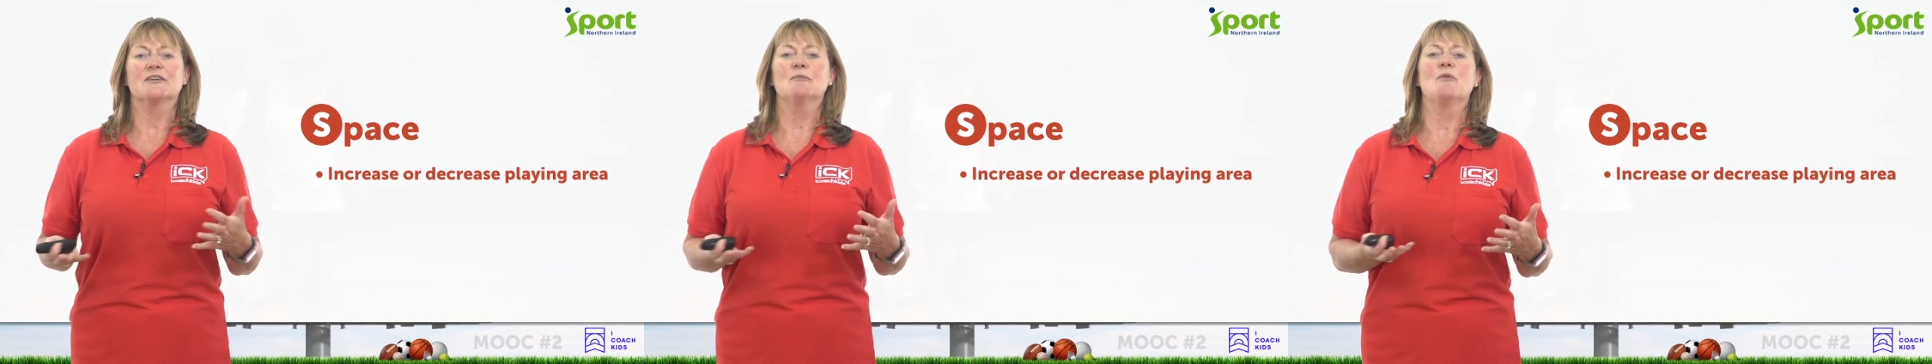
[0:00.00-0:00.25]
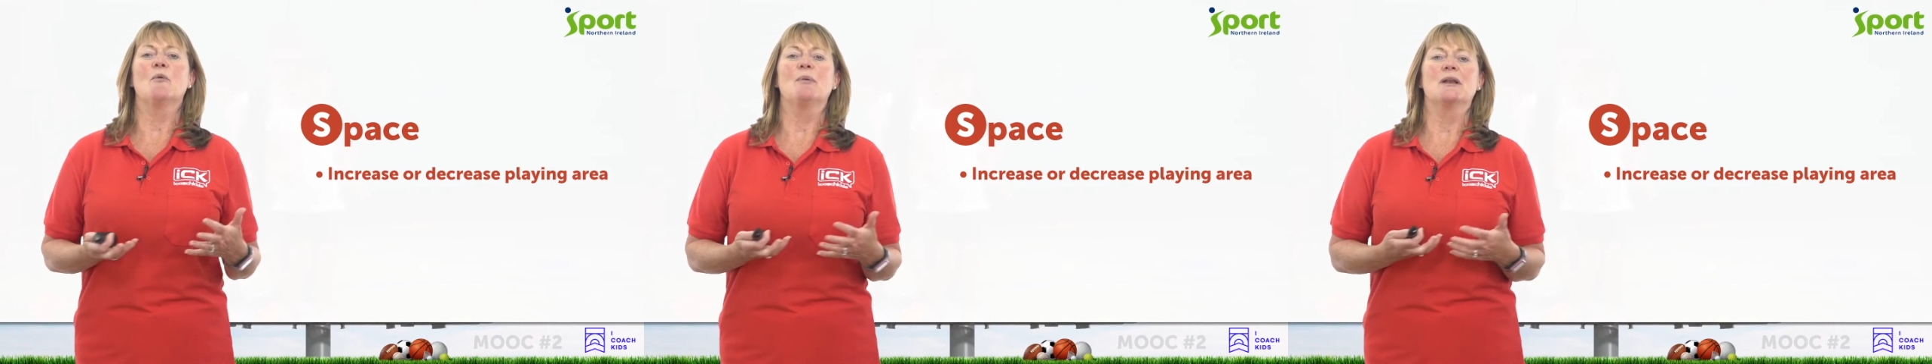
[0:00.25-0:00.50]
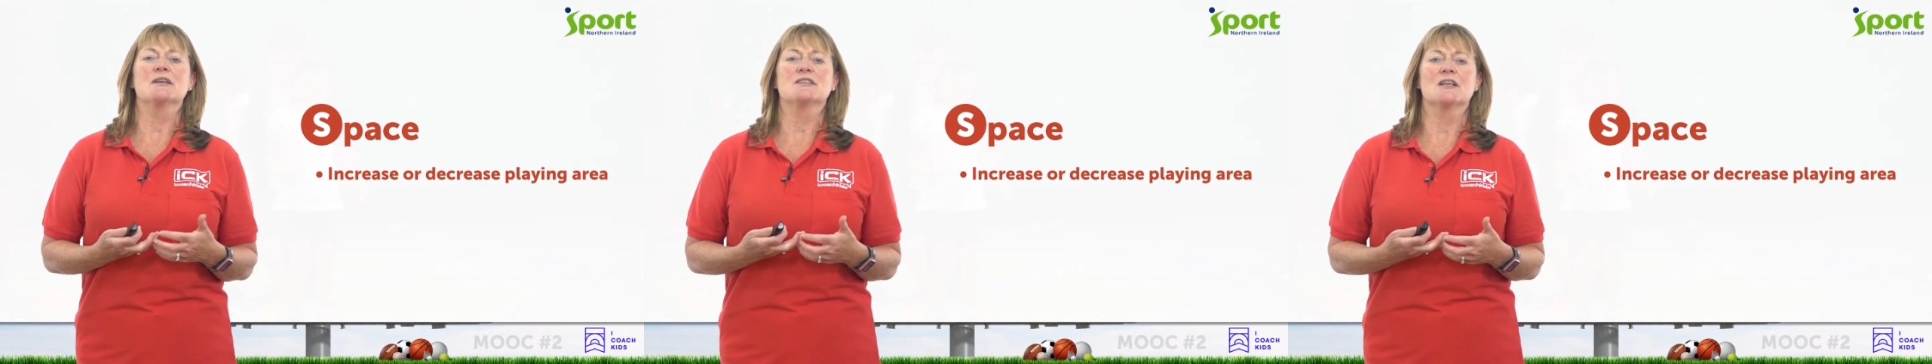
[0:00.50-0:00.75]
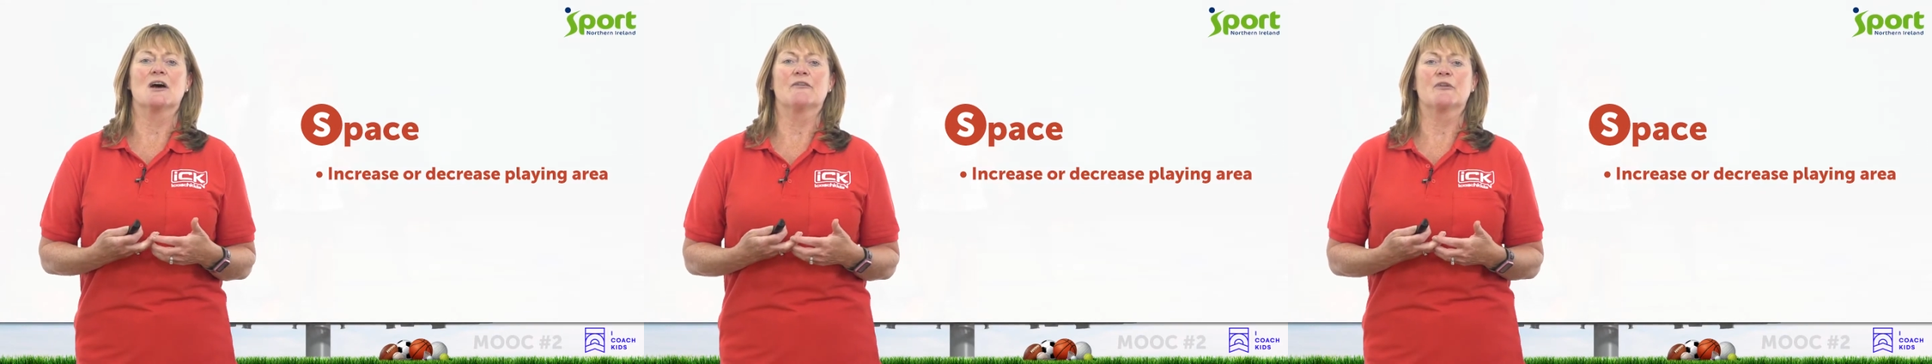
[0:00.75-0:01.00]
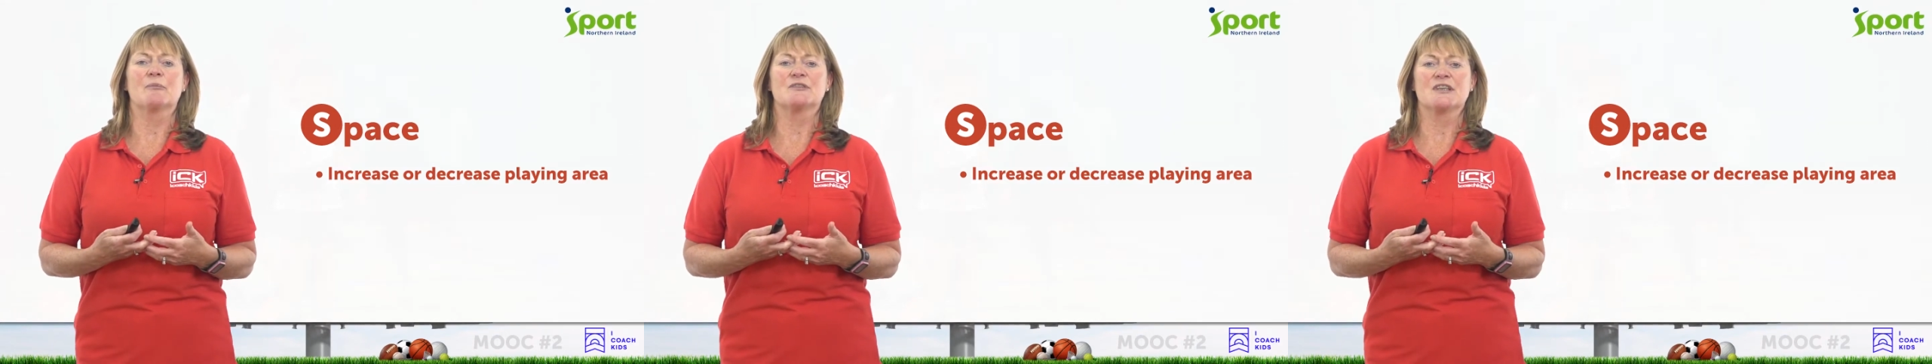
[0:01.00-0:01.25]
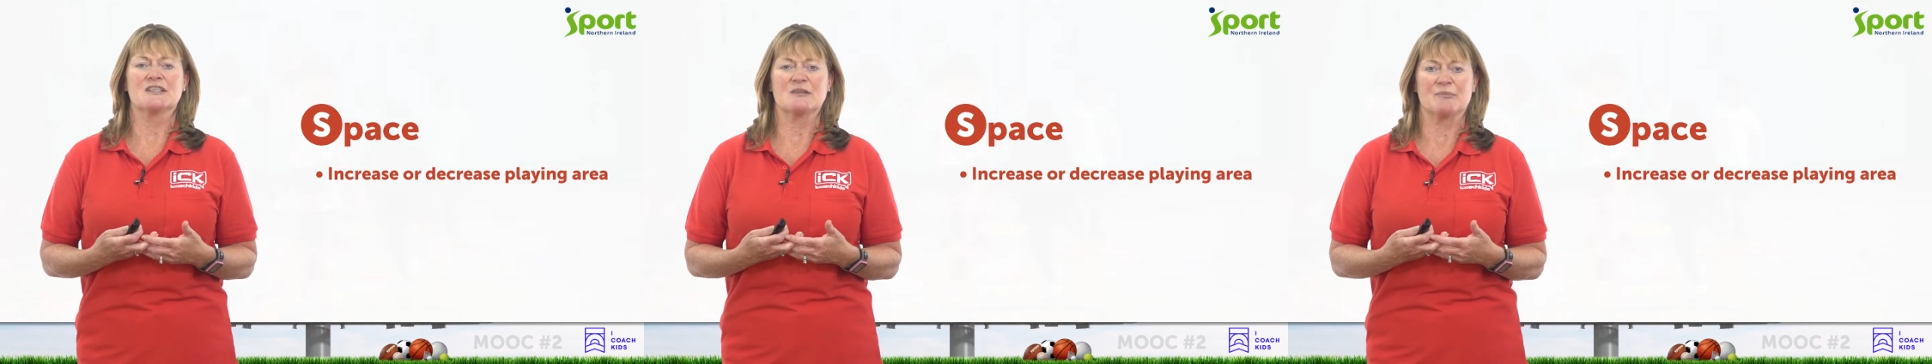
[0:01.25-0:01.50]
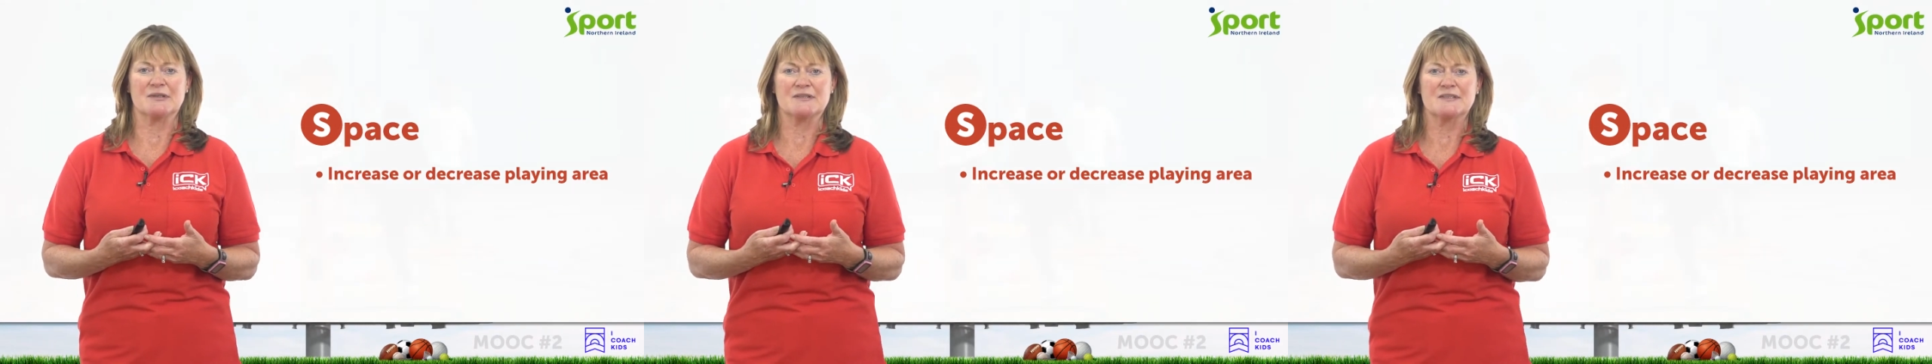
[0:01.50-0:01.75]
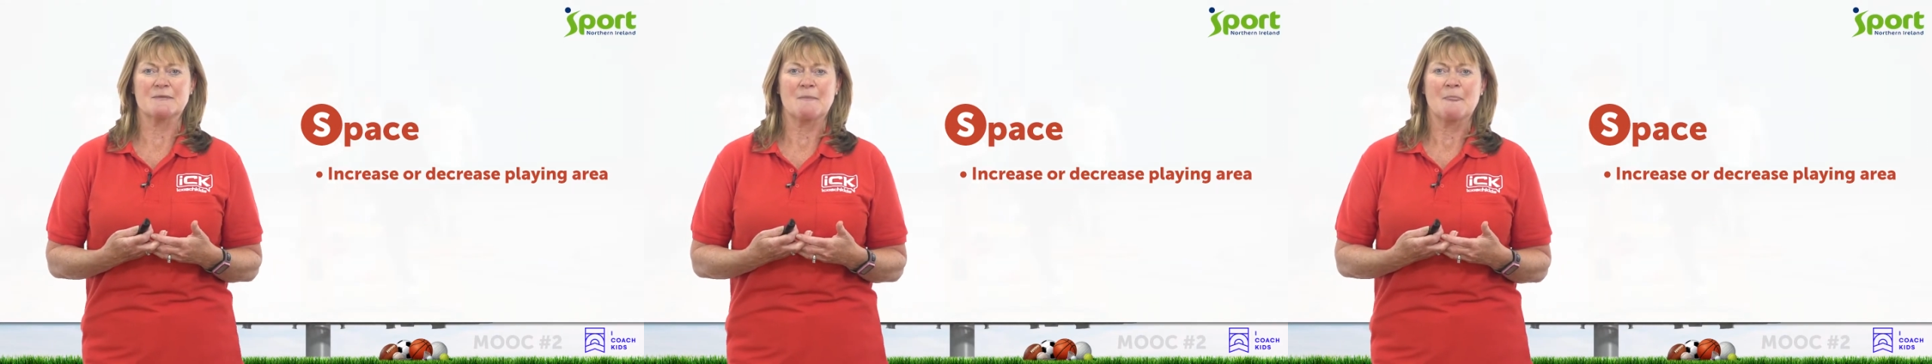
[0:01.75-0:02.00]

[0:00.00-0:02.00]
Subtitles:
on the mobility of the participants,